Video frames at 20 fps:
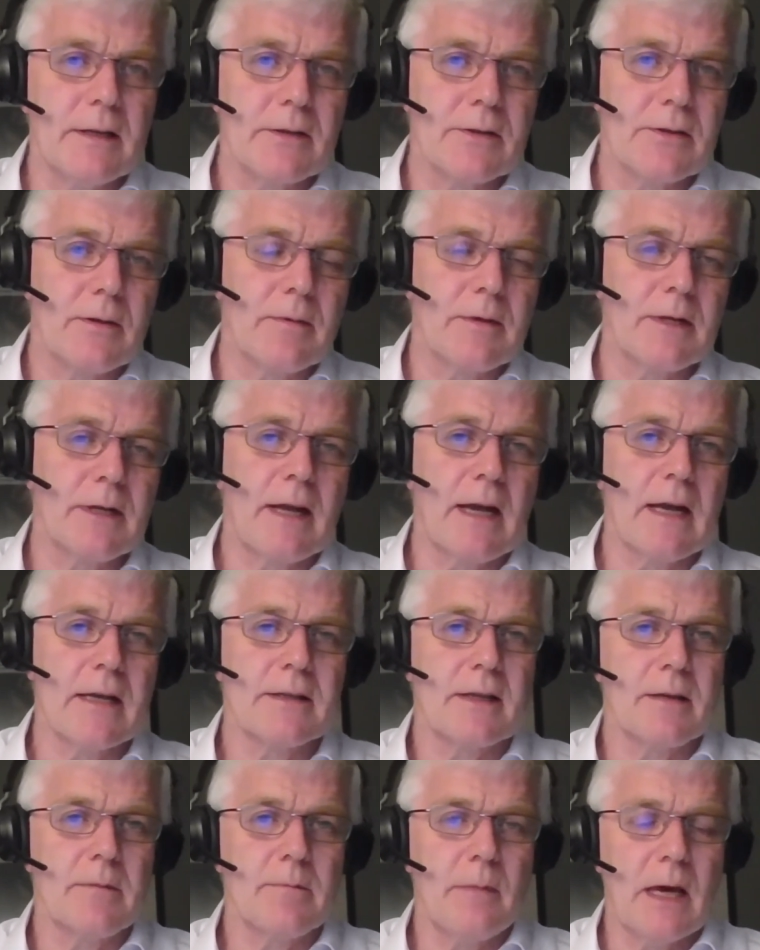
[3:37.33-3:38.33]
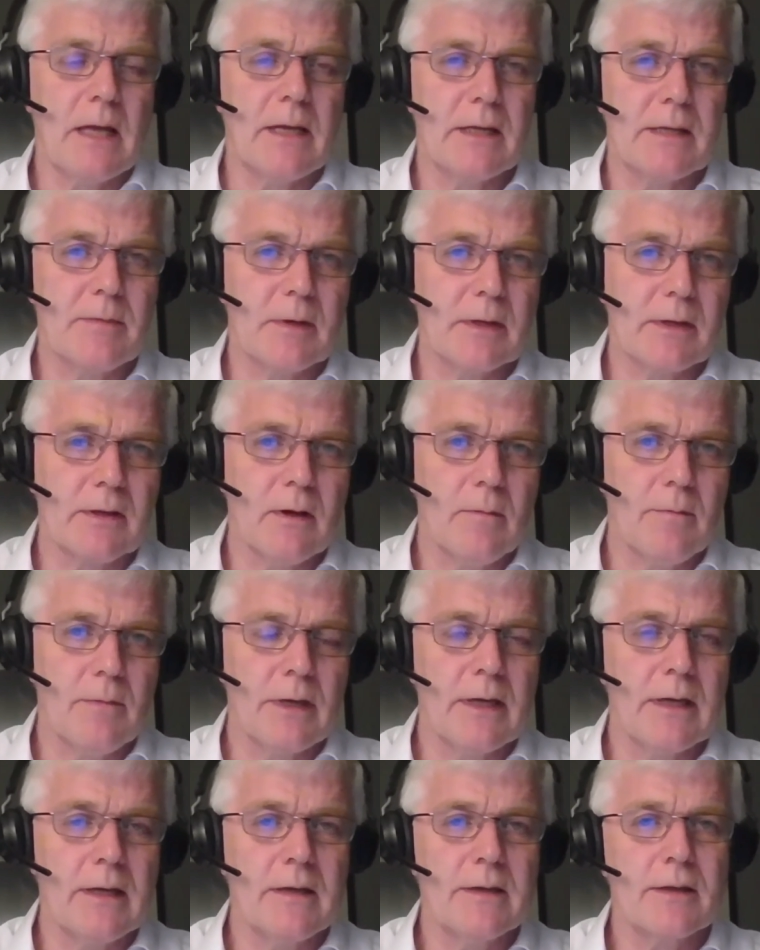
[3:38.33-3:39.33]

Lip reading: distributed asset management company.